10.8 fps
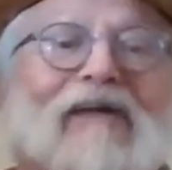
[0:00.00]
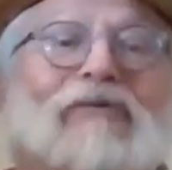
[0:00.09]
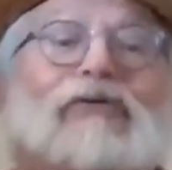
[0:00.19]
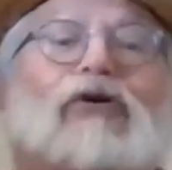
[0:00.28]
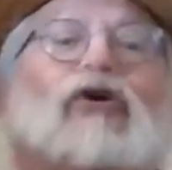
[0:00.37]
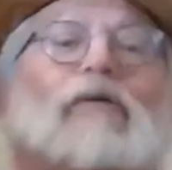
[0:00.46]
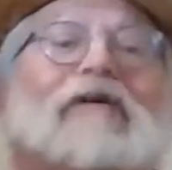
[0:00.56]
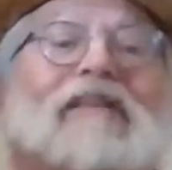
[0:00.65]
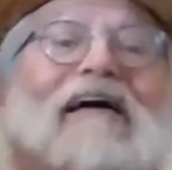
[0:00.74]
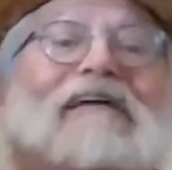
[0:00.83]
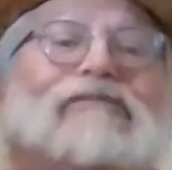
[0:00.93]
I do
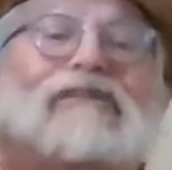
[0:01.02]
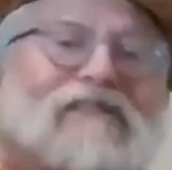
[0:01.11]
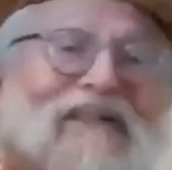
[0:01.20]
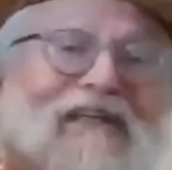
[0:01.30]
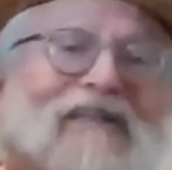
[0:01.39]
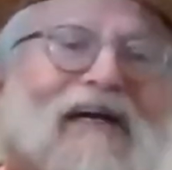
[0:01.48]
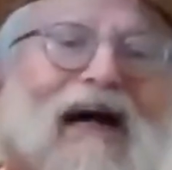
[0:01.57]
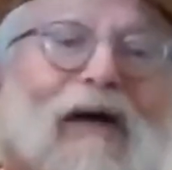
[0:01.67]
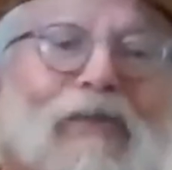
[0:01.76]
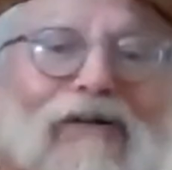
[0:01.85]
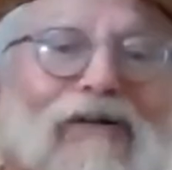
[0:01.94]
urban legends in the
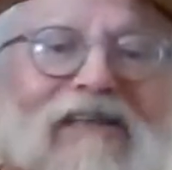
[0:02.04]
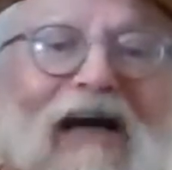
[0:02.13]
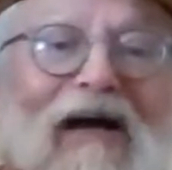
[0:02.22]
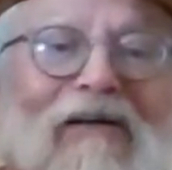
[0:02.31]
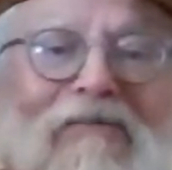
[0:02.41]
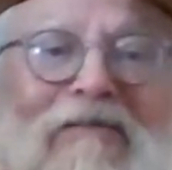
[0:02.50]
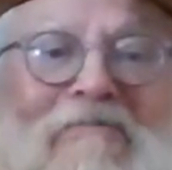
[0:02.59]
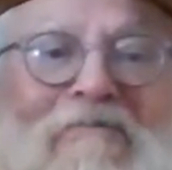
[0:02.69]
cowboy style.